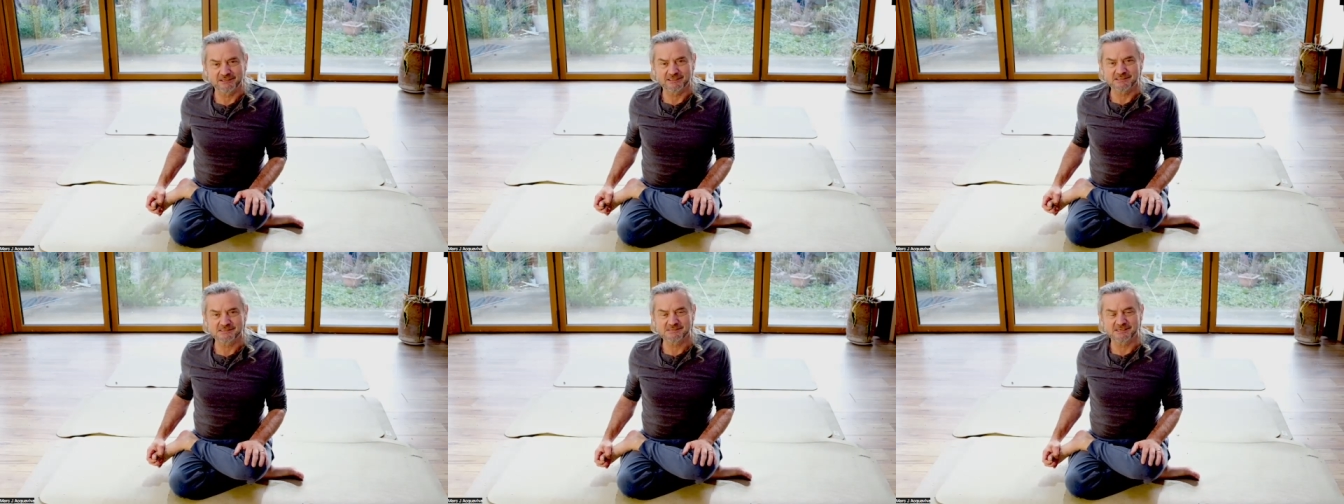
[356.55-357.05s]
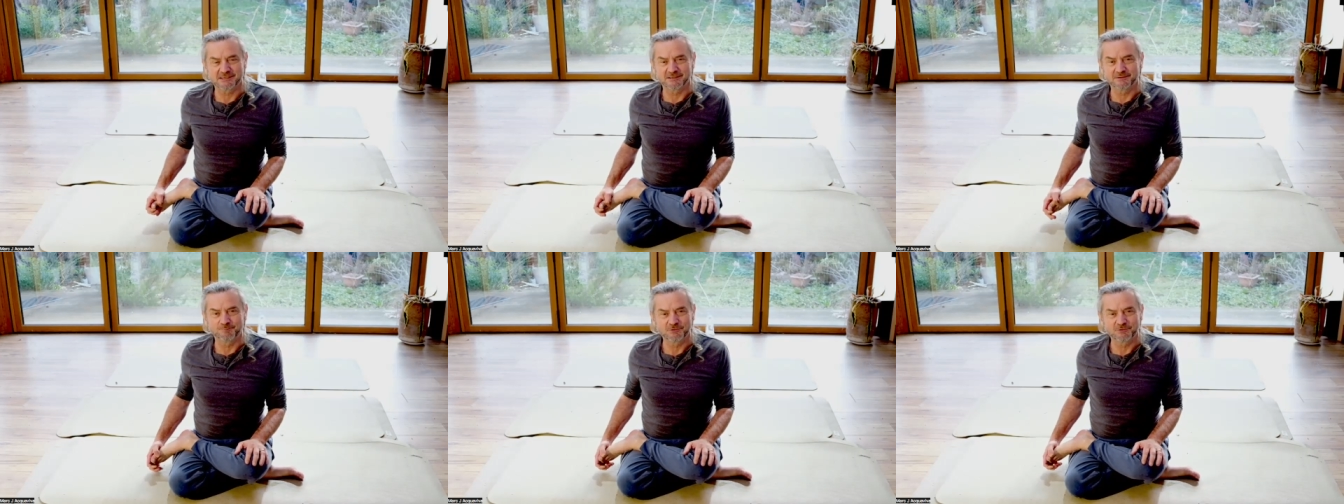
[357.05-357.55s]
It's
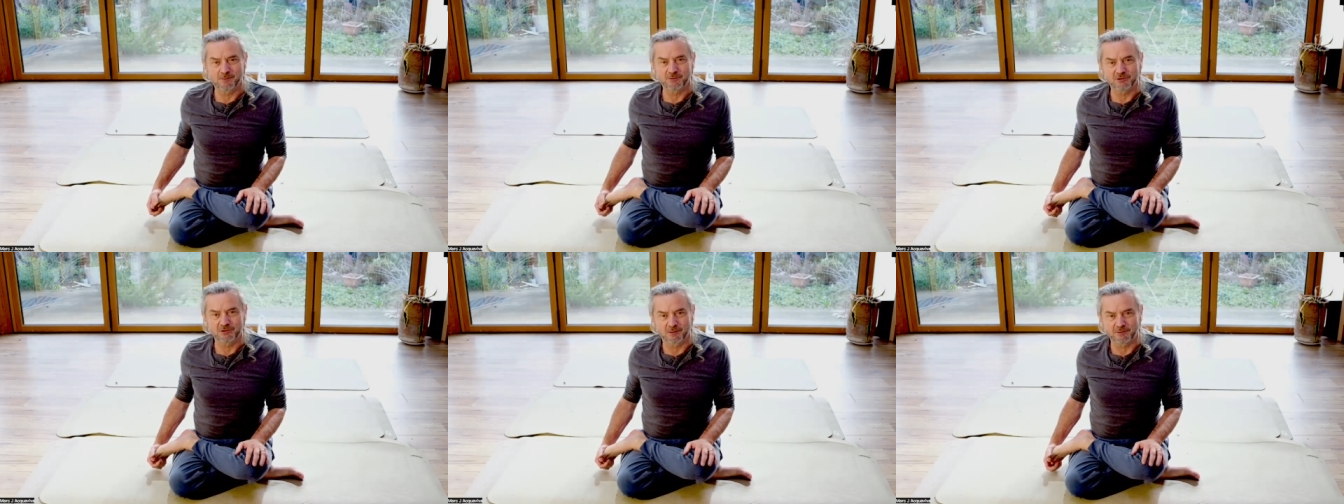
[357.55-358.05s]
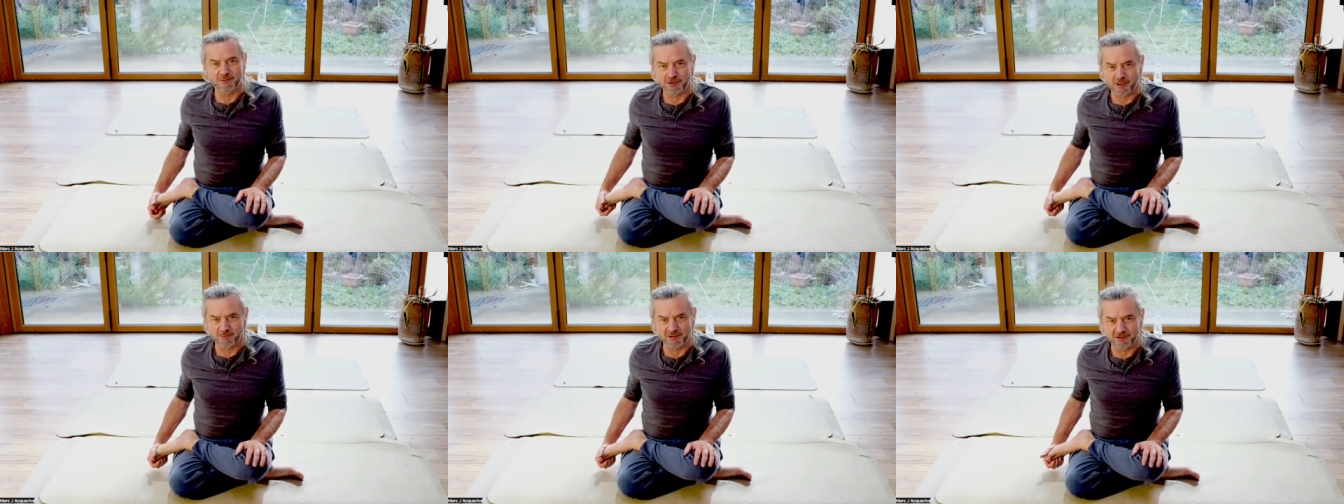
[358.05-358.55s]
um, w w
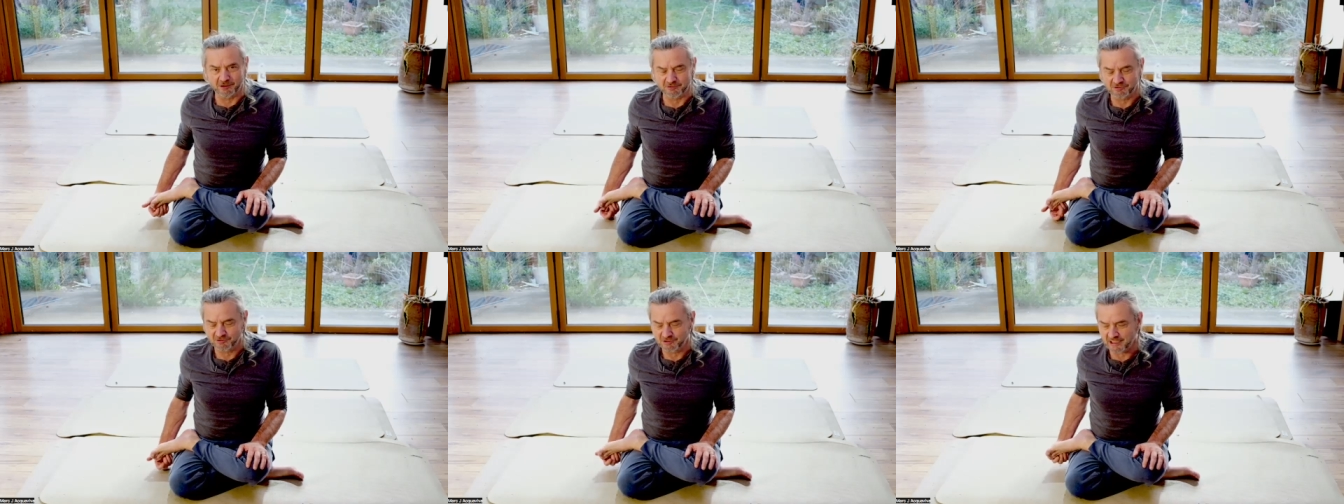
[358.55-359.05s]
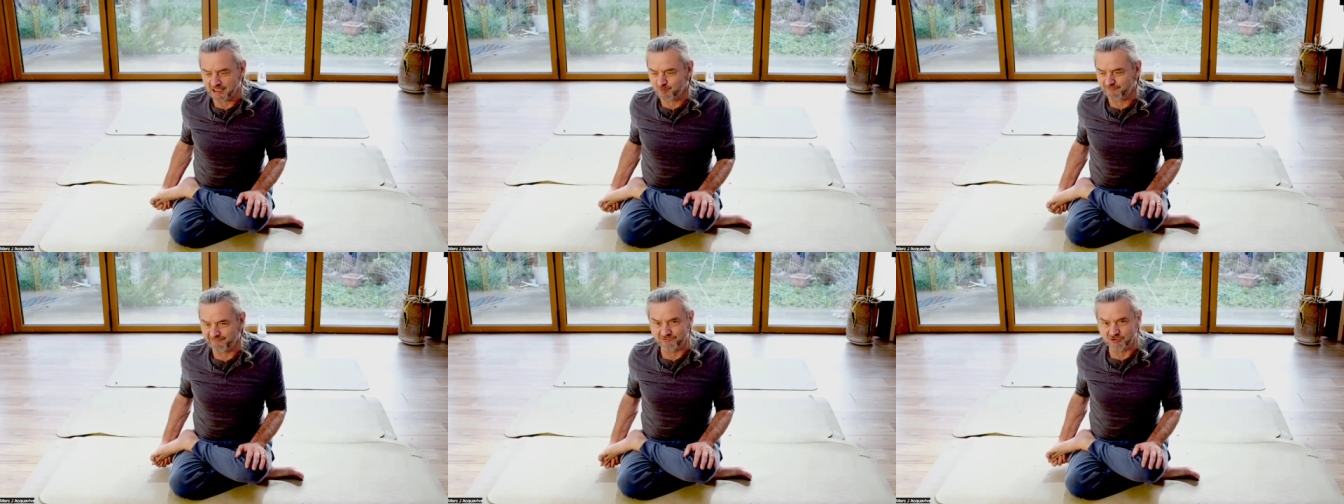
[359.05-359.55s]
w dot
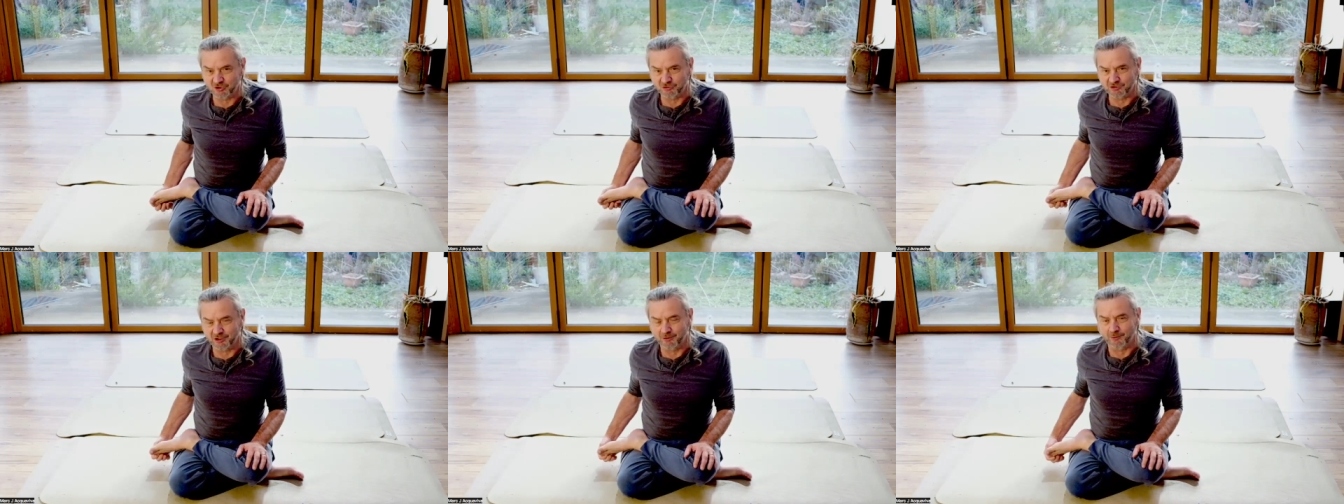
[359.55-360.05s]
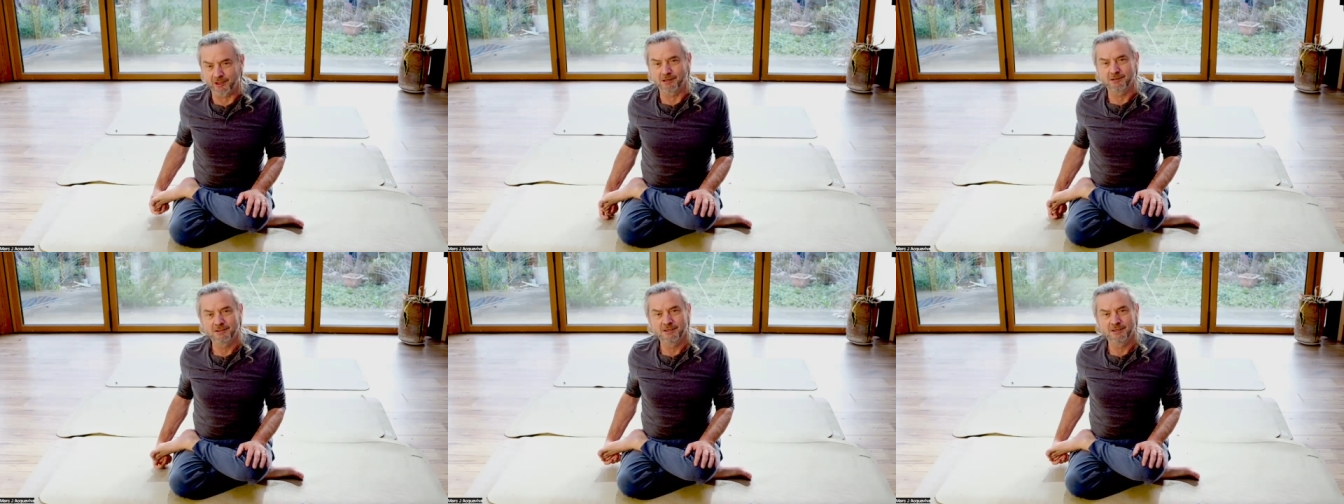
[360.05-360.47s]
acquaviva dot yoga.